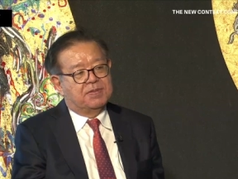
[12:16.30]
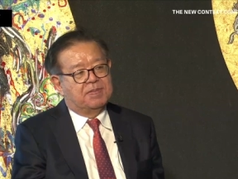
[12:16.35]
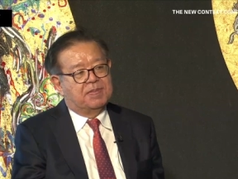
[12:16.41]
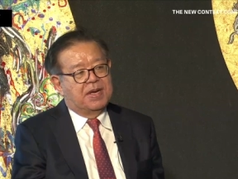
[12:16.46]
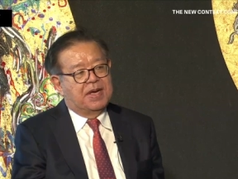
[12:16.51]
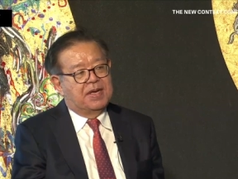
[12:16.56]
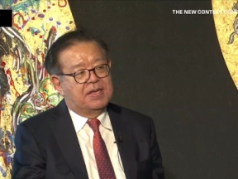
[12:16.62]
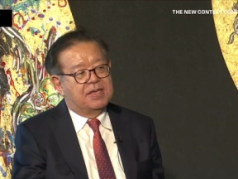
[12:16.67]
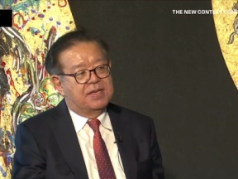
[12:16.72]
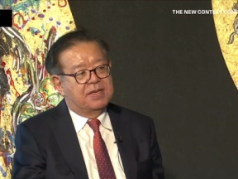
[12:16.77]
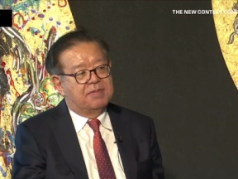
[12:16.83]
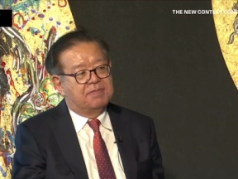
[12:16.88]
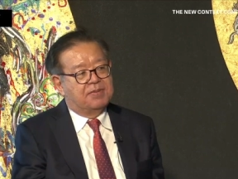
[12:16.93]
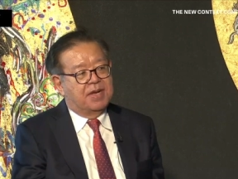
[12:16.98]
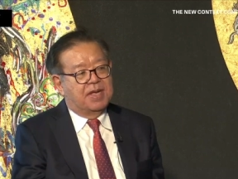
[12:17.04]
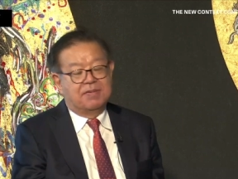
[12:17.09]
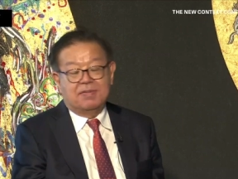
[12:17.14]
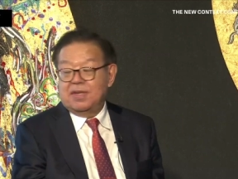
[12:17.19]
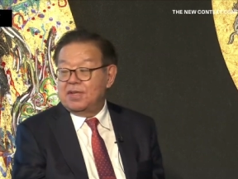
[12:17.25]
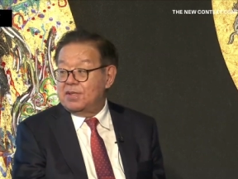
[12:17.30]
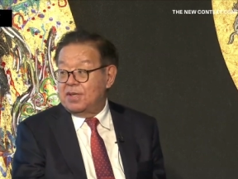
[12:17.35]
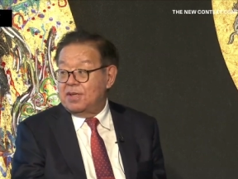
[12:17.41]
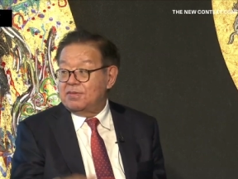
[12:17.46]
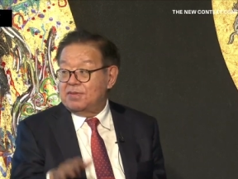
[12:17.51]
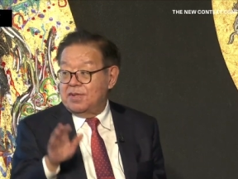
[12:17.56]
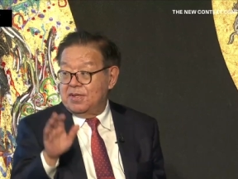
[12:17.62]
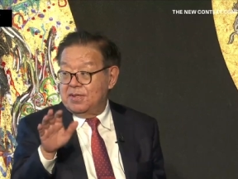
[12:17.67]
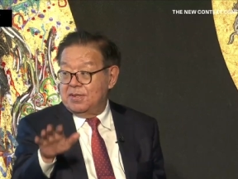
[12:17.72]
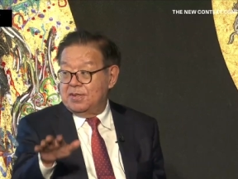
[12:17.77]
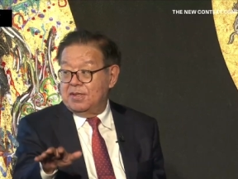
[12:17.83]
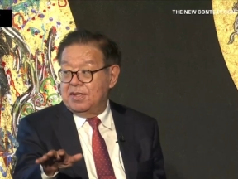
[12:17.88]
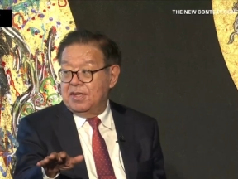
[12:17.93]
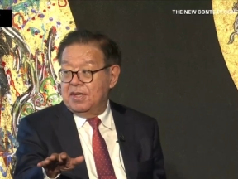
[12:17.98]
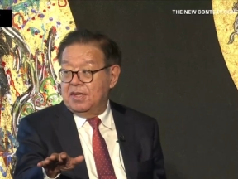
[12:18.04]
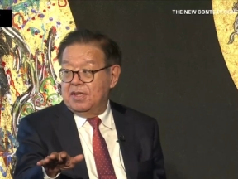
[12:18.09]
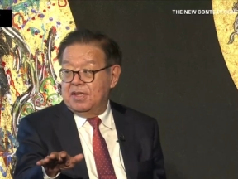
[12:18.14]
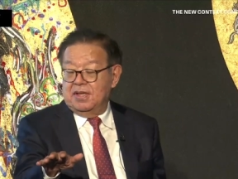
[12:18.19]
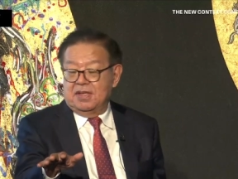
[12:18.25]
by the private sectors,
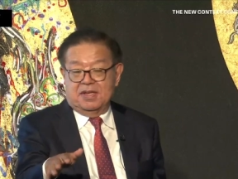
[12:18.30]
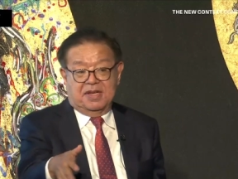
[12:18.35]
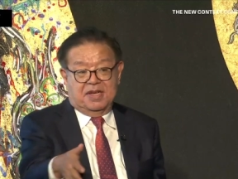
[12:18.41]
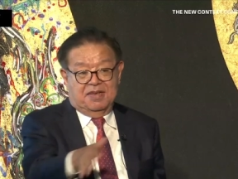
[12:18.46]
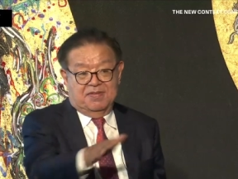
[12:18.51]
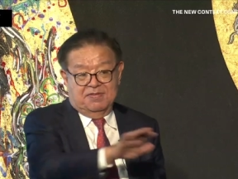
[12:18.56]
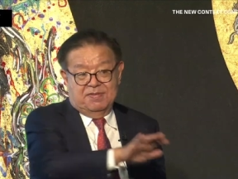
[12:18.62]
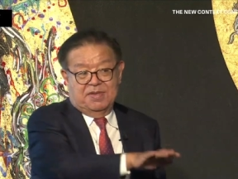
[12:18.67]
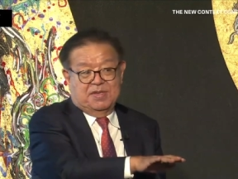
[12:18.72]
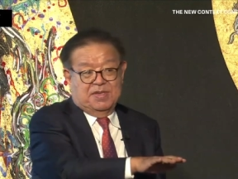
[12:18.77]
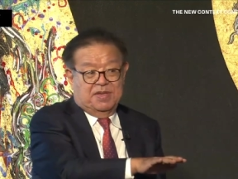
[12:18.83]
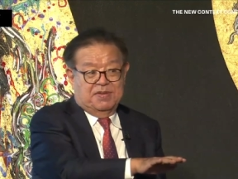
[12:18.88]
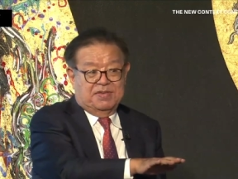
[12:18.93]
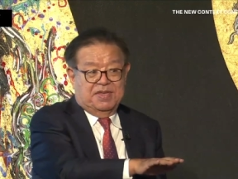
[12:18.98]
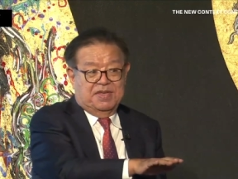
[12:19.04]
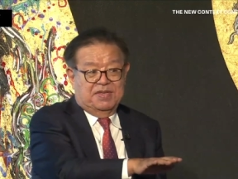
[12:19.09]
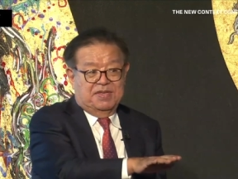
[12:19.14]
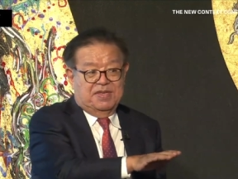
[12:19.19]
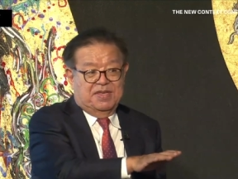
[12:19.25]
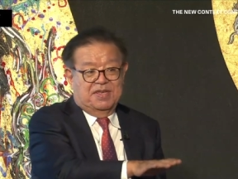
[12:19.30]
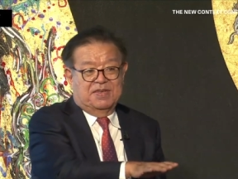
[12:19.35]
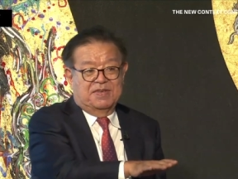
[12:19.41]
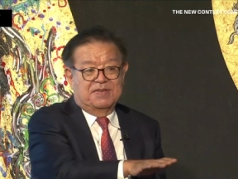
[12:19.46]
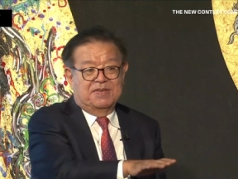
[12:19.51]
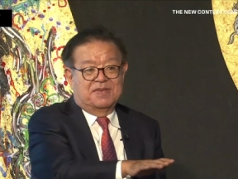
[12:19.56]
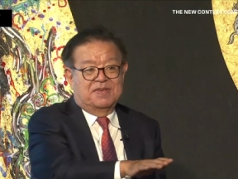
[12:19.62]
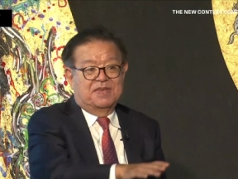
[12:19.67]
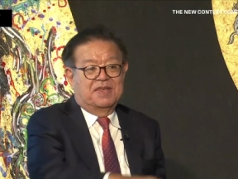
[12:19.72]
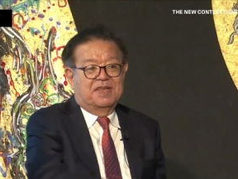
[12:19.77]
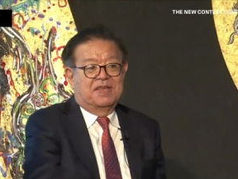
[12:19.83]
and the government sectors didn't